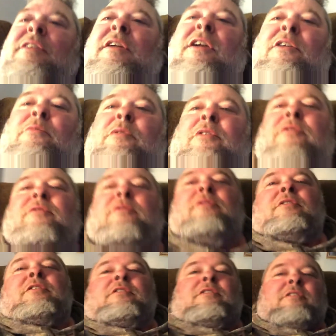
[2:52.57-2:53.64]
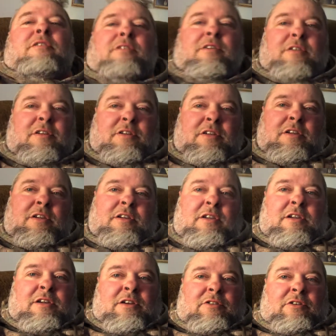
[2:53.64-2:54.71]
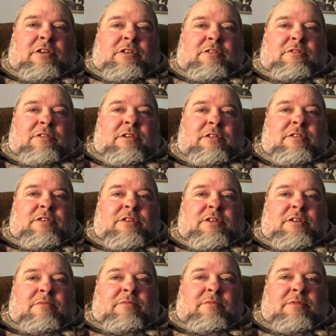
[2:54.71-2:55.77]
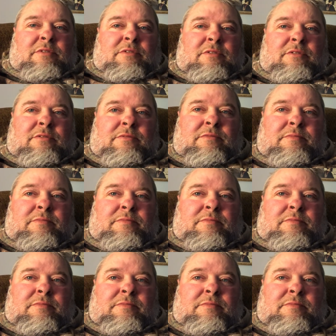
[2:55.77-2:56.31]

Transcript: I worked for Chrysler dealership, so